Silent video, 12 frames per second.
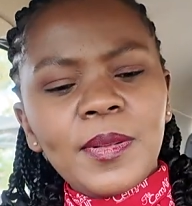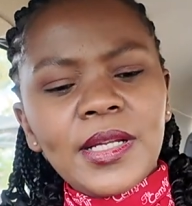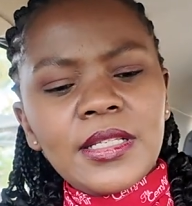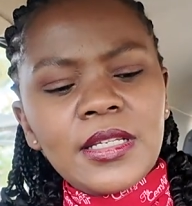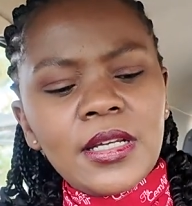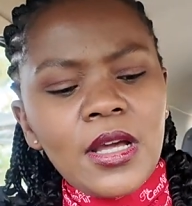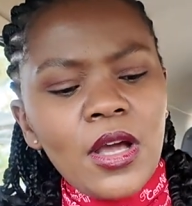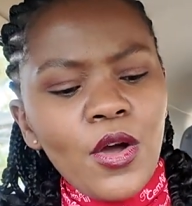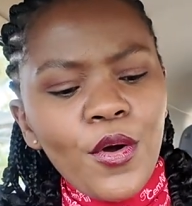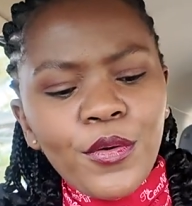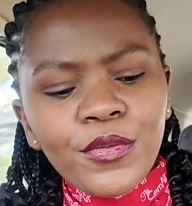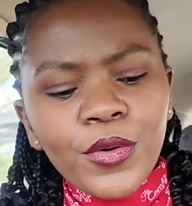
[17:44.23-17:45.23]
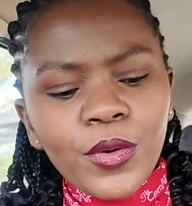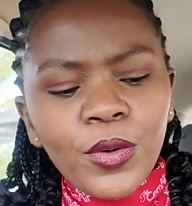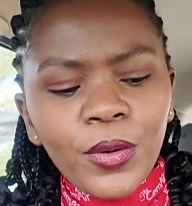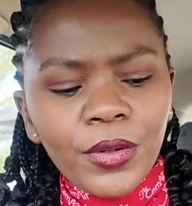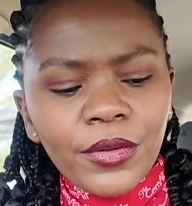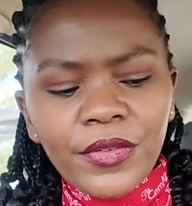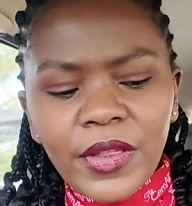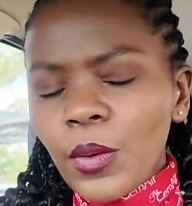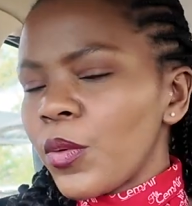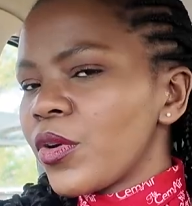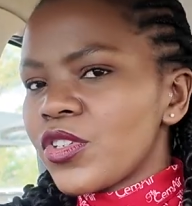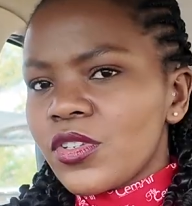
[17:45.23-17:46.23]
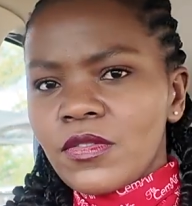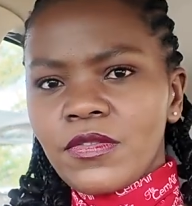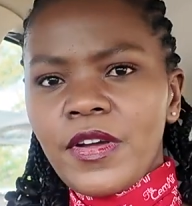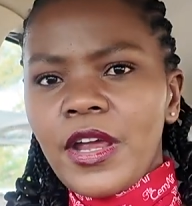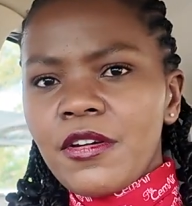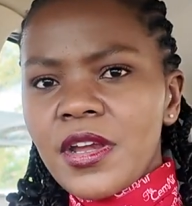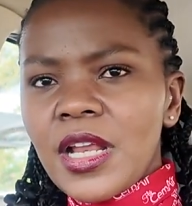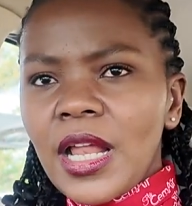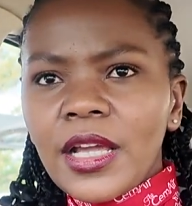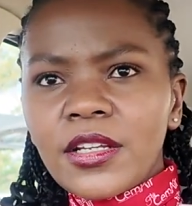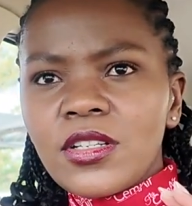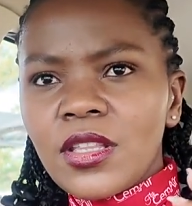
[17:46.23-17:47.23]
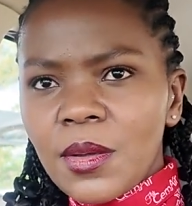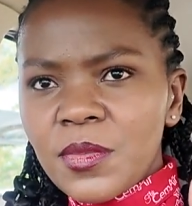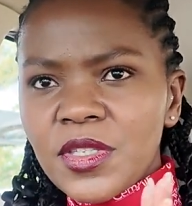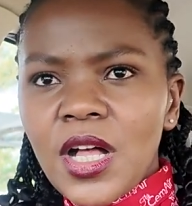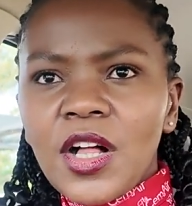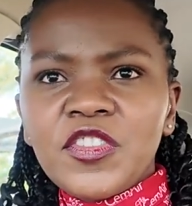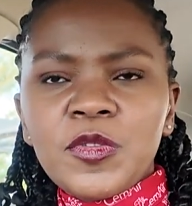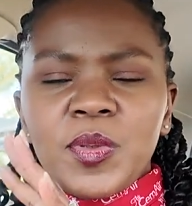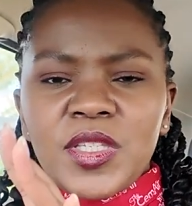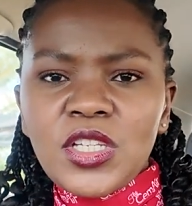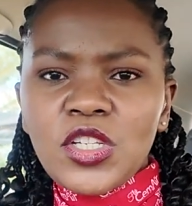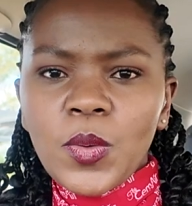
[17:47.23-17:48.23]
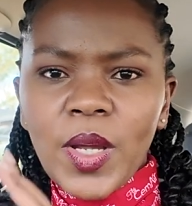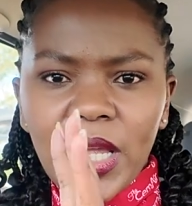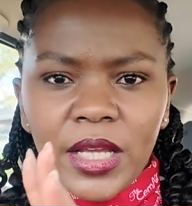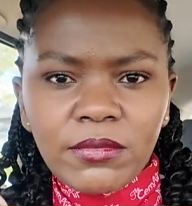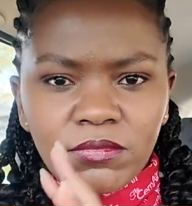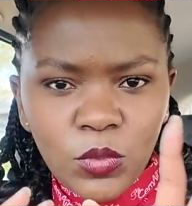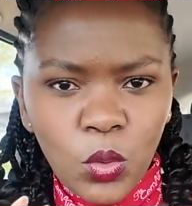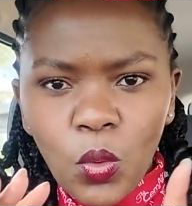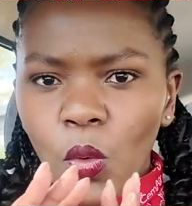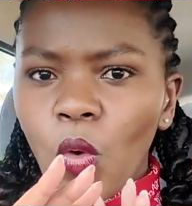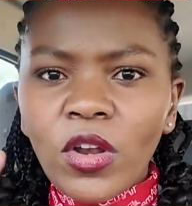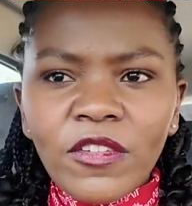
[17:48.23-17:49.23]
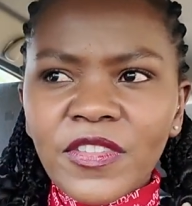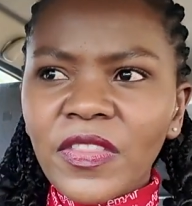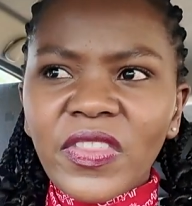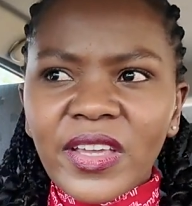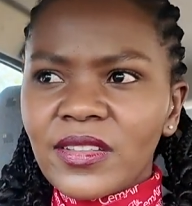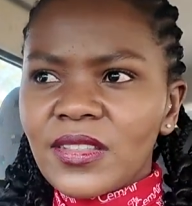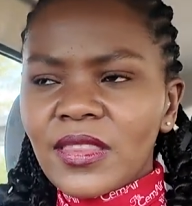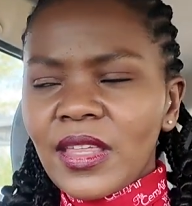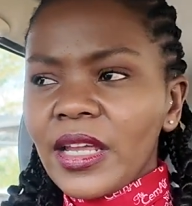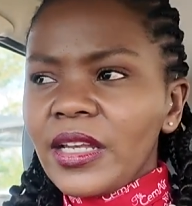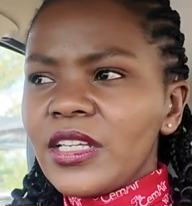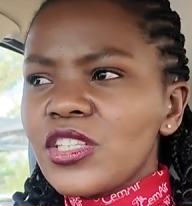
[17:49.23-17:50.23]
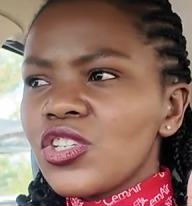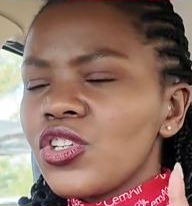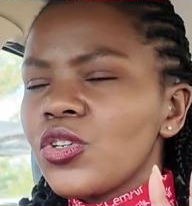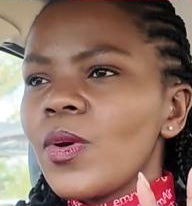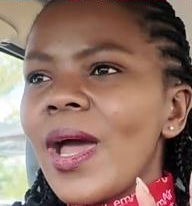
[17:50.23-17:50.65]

But overall, they were just very like to themselves, busy doing all of the things that they need to do.